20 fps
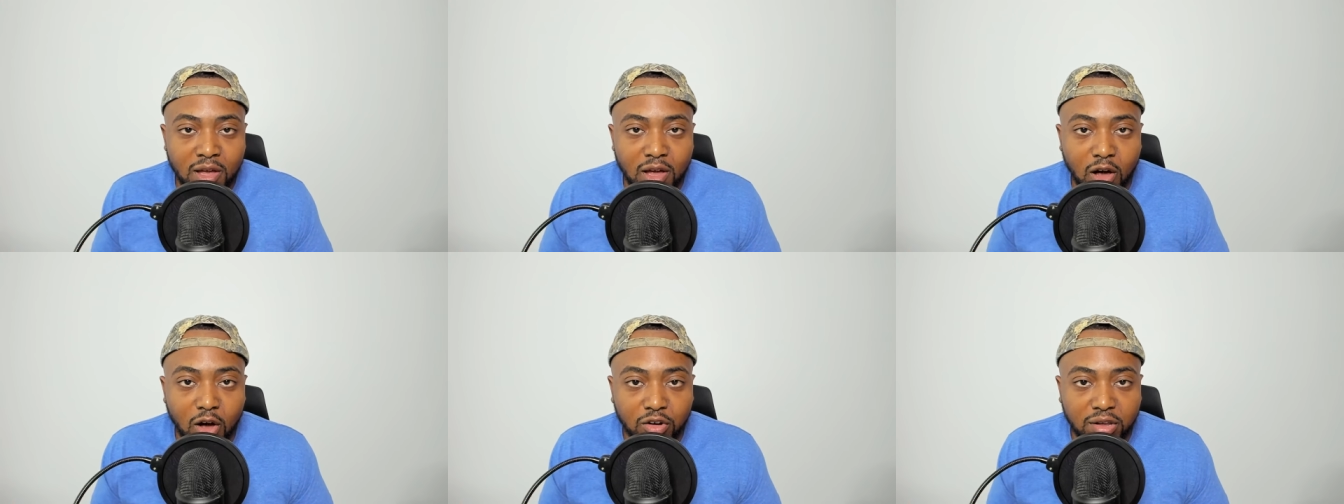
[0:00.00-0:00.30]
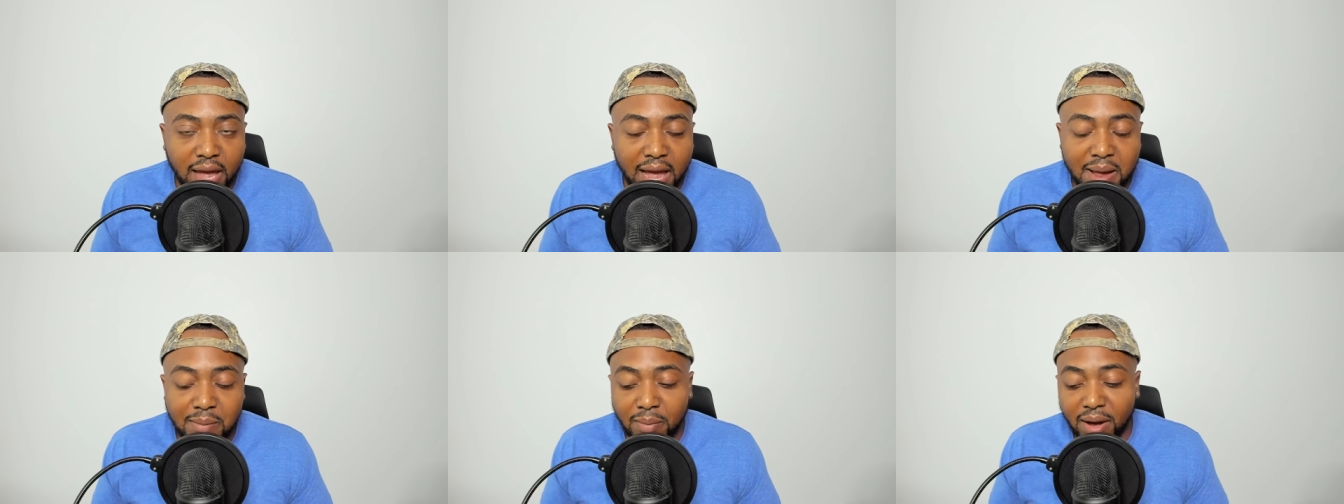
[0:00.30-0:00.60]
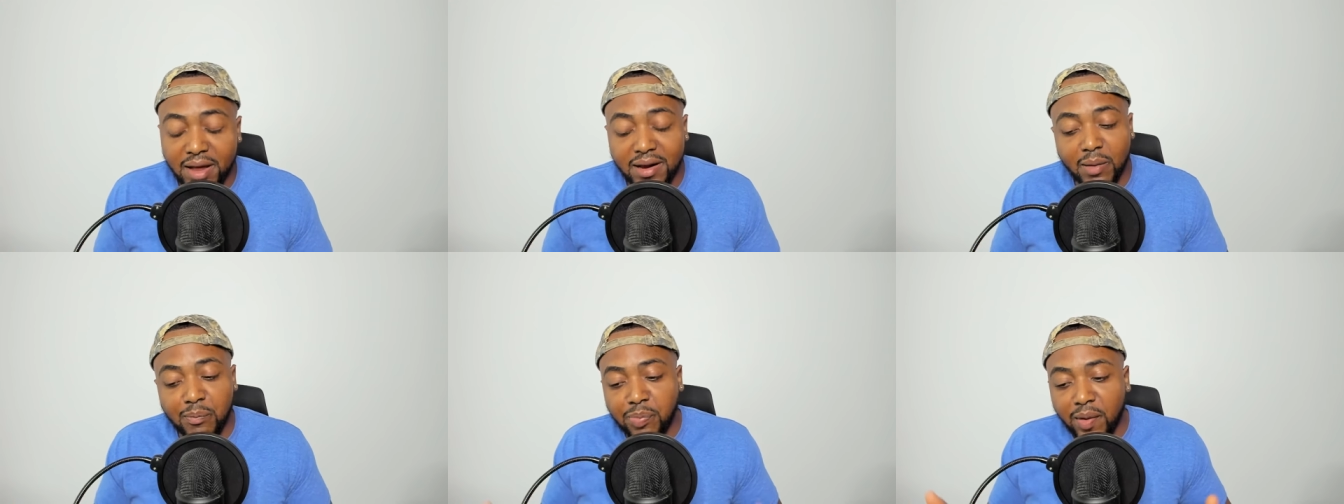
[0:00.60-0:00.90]
Okay,
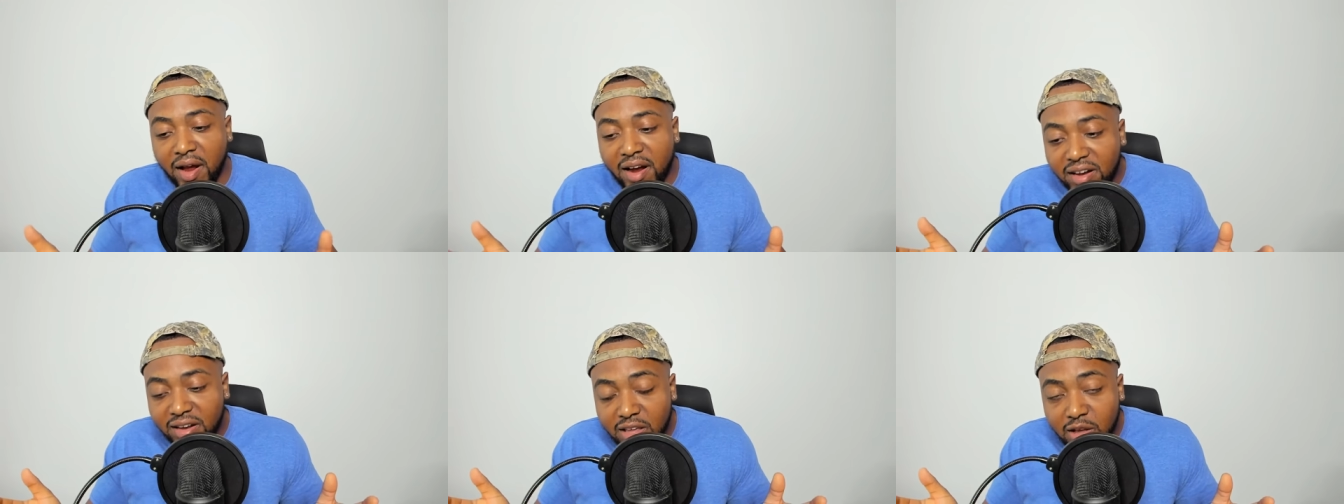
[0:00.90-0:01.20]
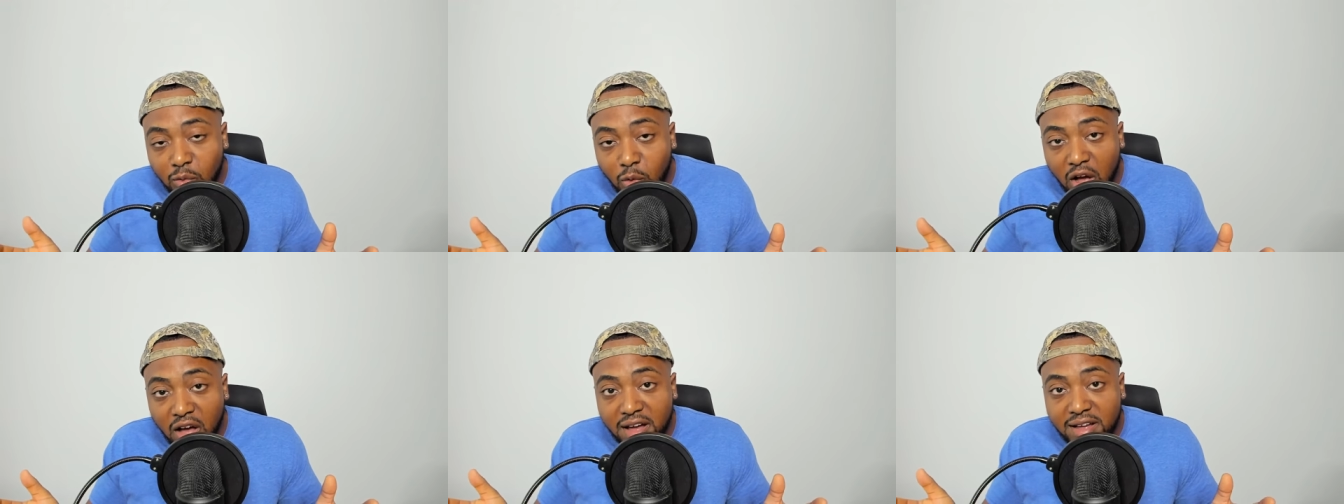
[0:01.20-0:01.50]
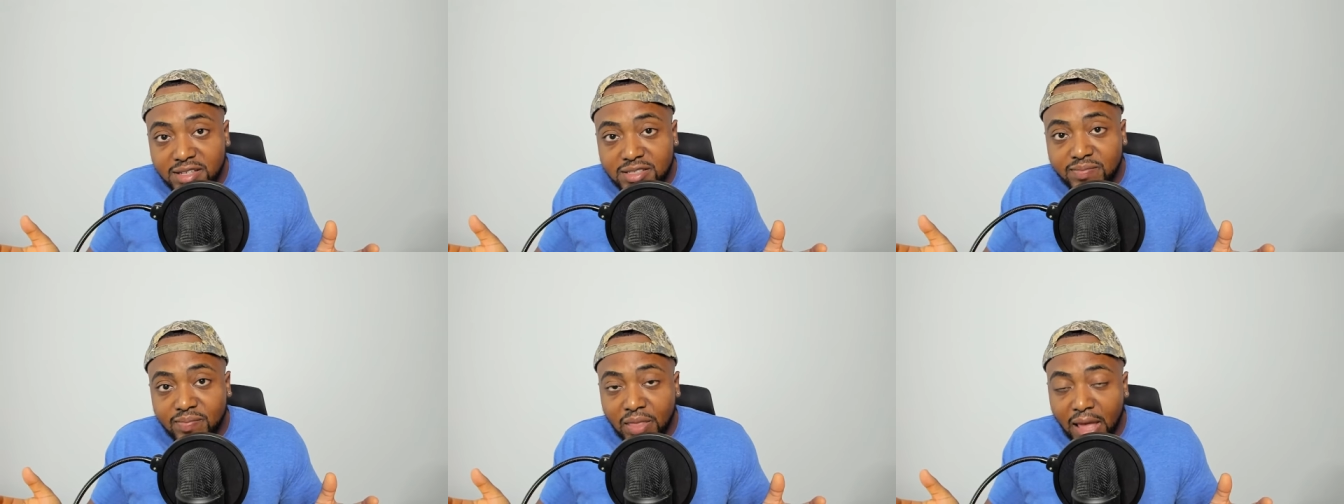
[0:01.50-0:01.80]
but apparently it
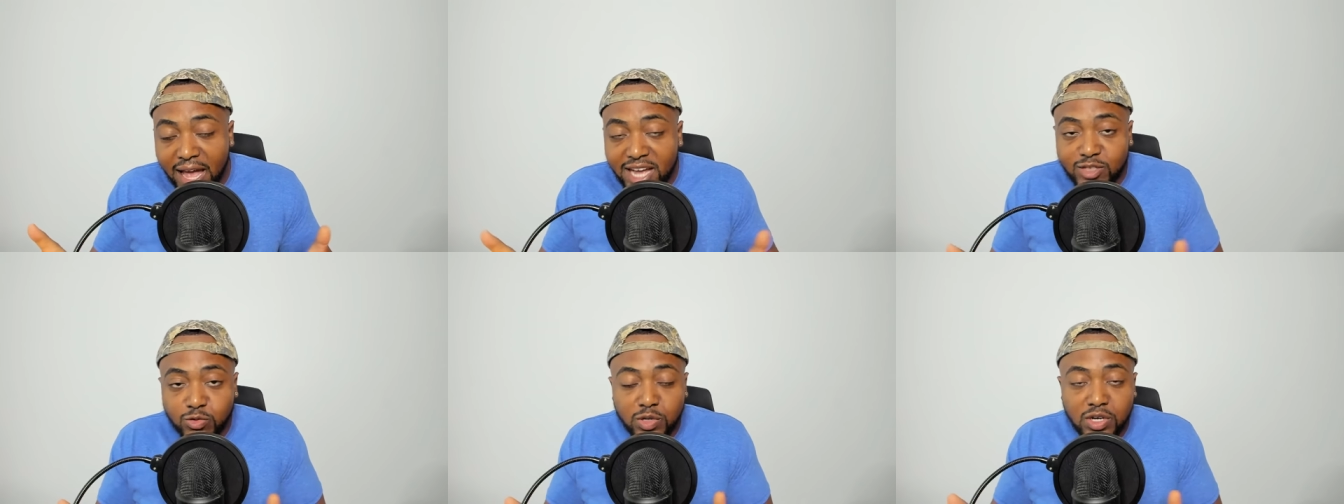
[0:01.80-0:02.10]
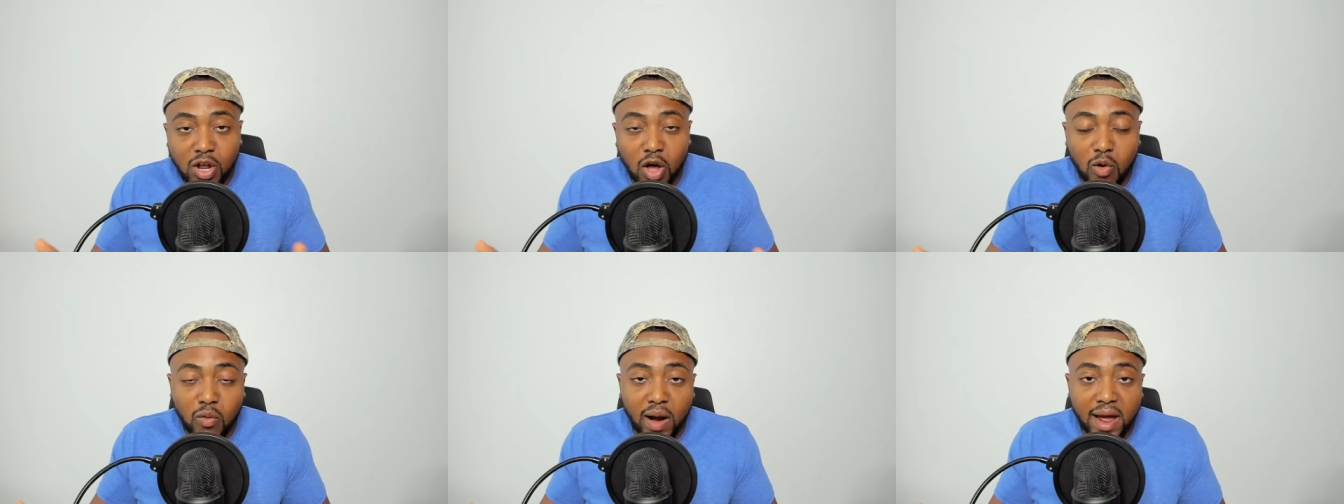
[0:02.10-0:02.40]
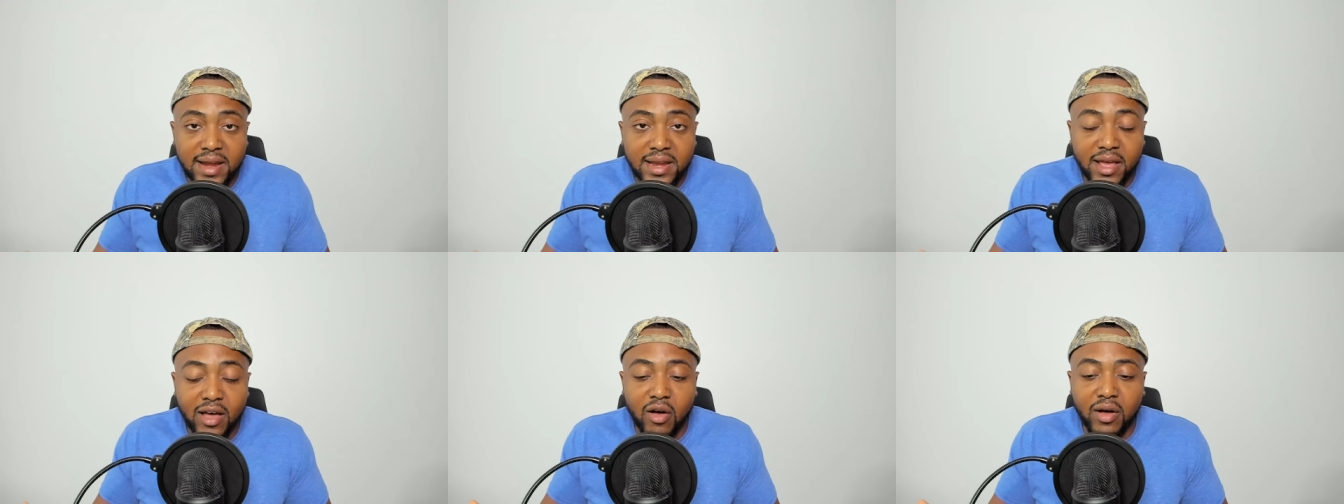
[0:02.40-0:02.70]
was, as we know
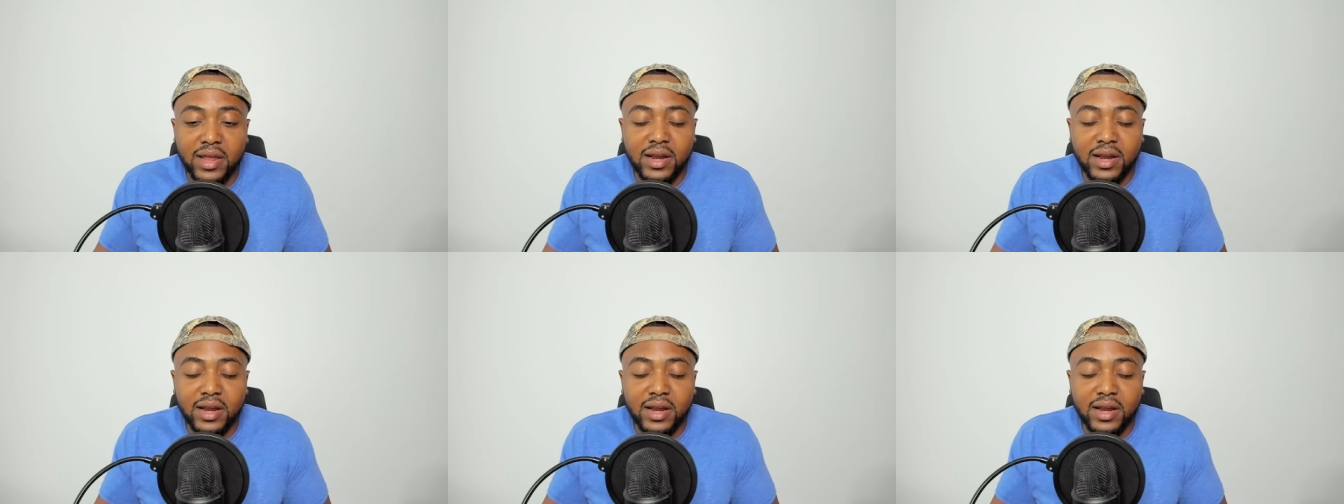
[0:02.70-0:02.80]
right now.